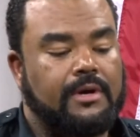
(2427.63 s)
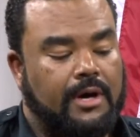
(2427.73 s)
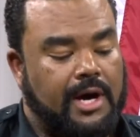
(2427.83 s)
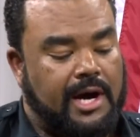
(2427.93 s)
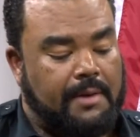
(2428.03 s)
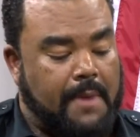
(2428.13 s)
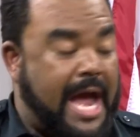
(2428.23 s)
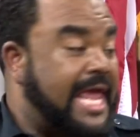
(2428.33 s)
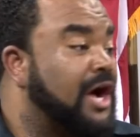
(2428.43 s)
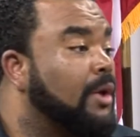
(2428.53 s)

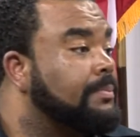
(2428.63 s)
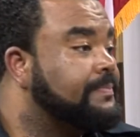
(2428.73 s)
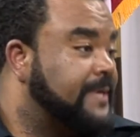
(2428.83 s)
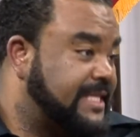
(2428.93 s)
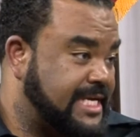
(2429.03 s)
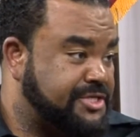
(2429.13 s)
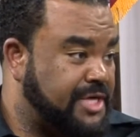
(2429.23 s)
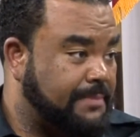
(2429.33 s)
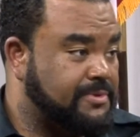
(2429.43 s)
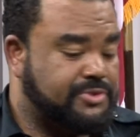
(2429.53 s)
I help get that
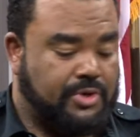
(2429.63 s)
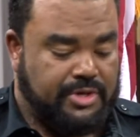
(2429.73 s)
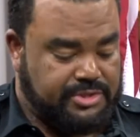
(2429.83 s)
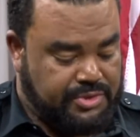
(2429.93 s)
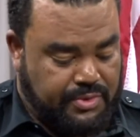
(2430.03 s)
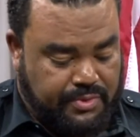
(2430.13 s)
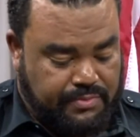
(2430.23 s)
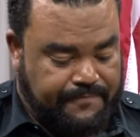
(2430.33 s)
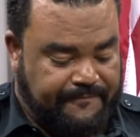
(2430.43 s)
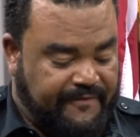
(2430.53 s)
chapter started. So
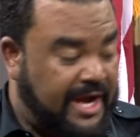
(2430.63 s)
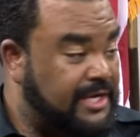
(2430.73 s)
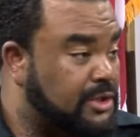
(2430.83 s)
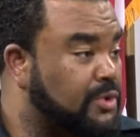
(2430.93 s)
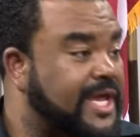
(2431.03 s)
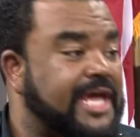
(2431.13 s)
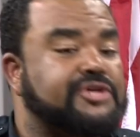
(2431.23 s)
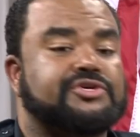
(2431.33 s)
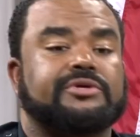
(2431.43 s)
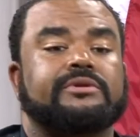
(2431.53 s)
find a
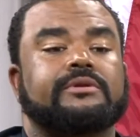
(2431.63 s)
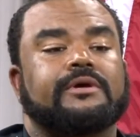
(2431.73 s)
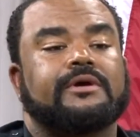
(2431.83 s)
location,